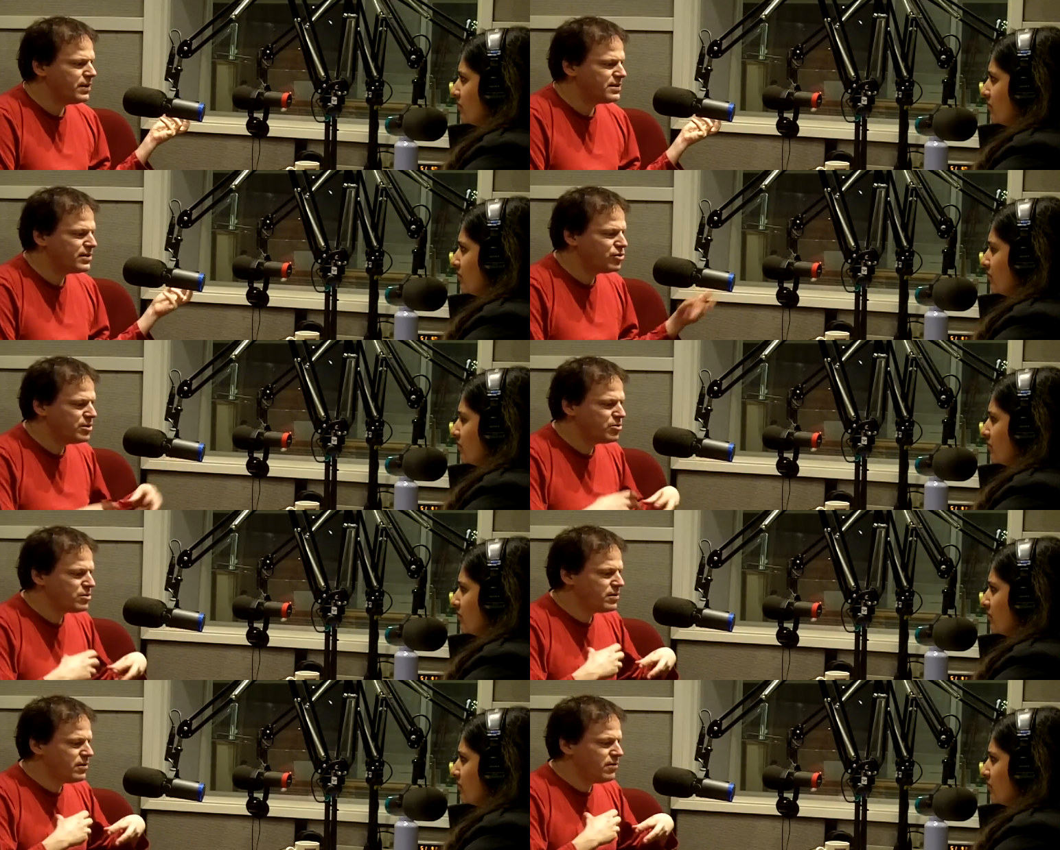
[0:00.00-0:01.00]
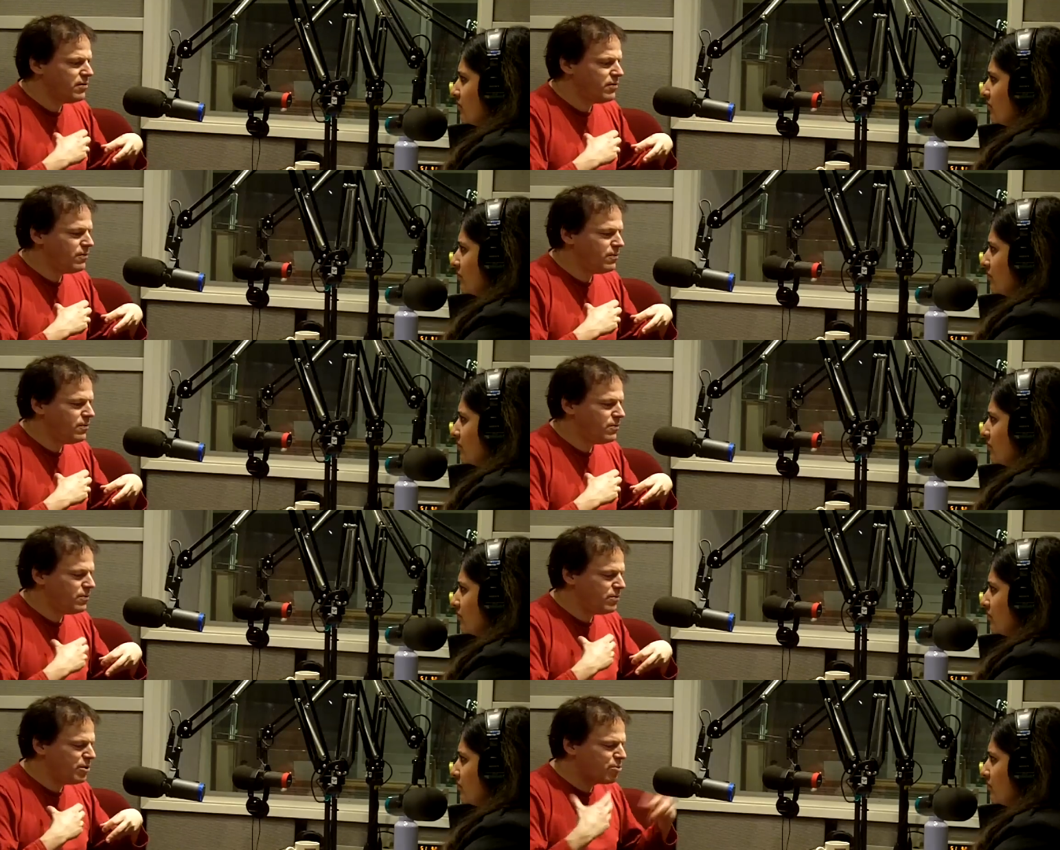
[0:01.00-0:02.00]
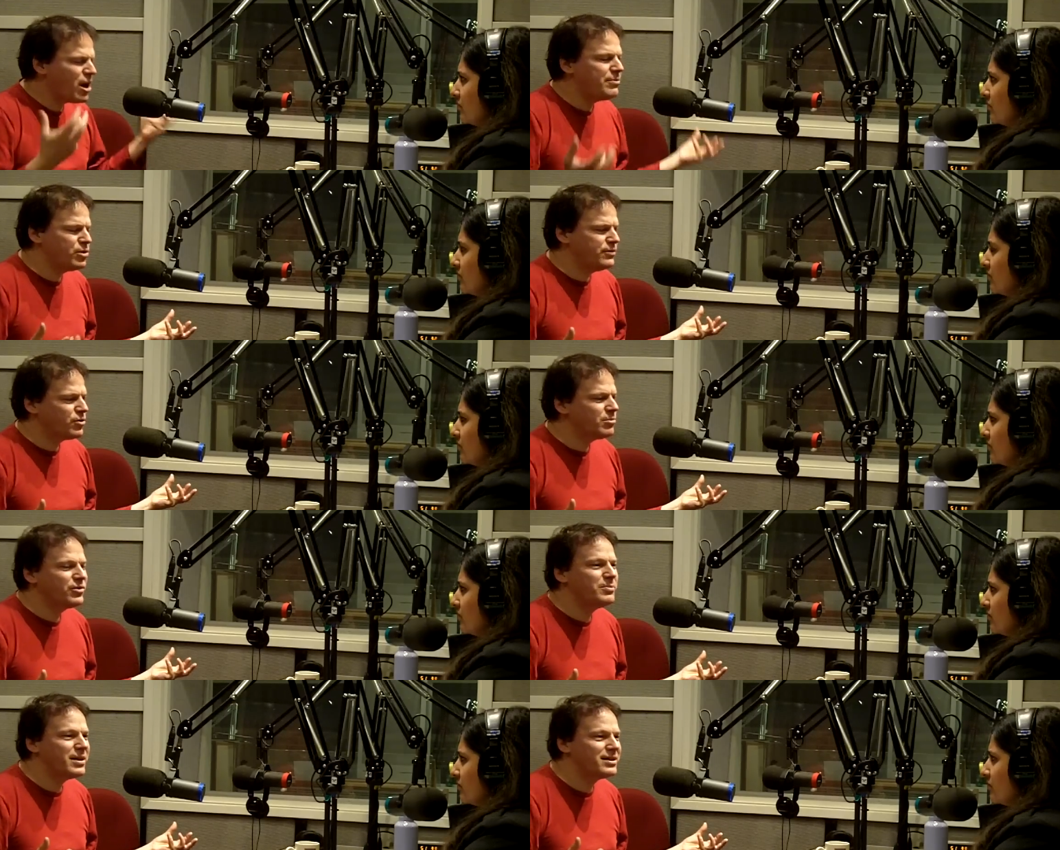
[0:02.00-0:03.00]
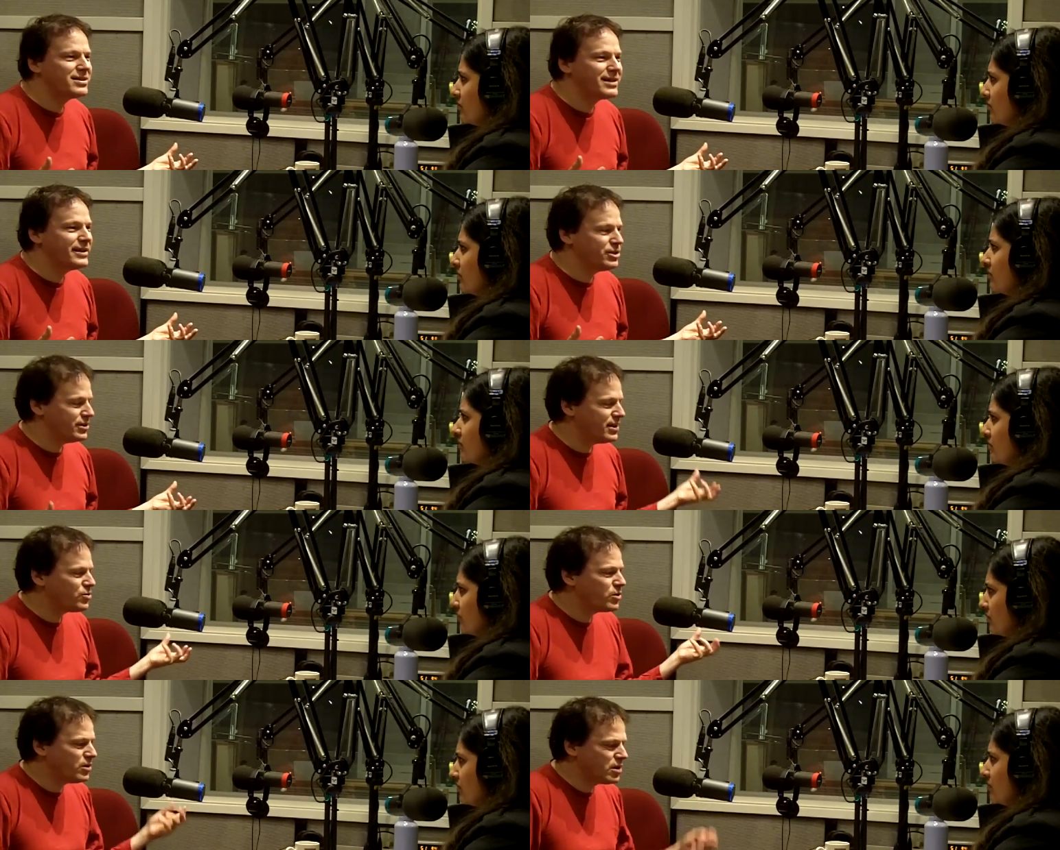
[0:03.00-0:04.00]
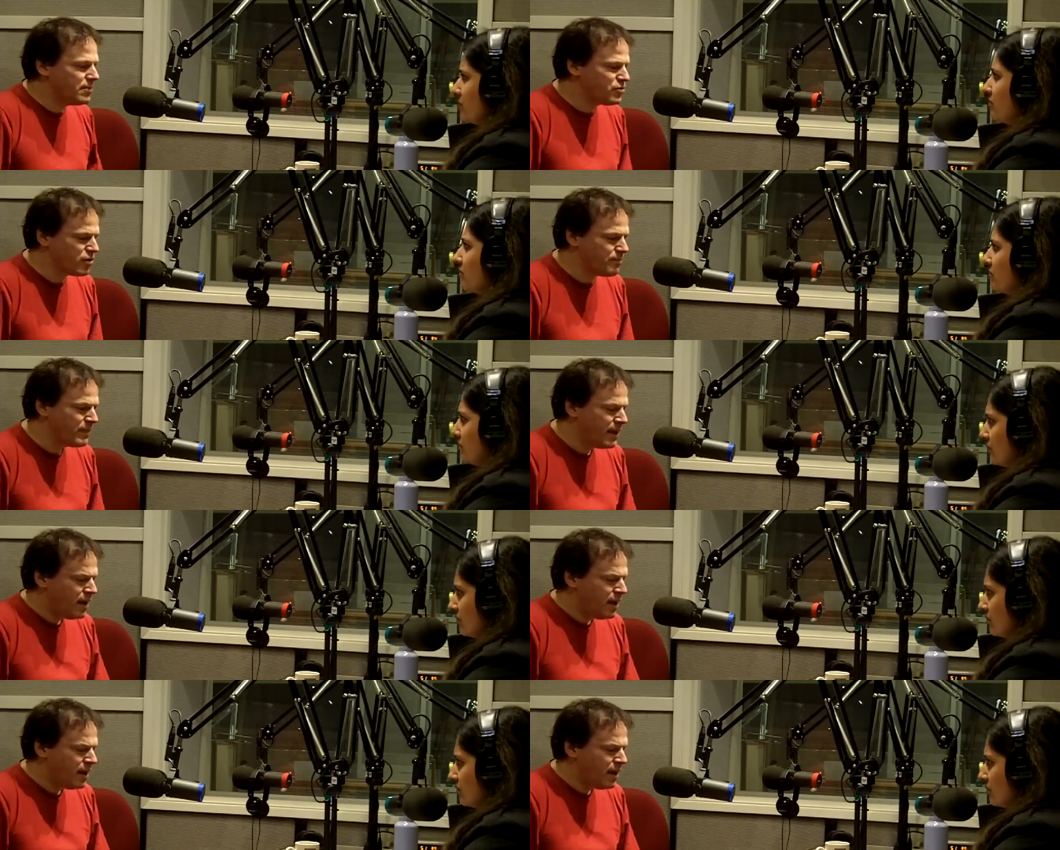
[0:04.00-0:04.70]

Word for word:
Speaker 1: essentially the primary form of commoditization. That's where it all comes from.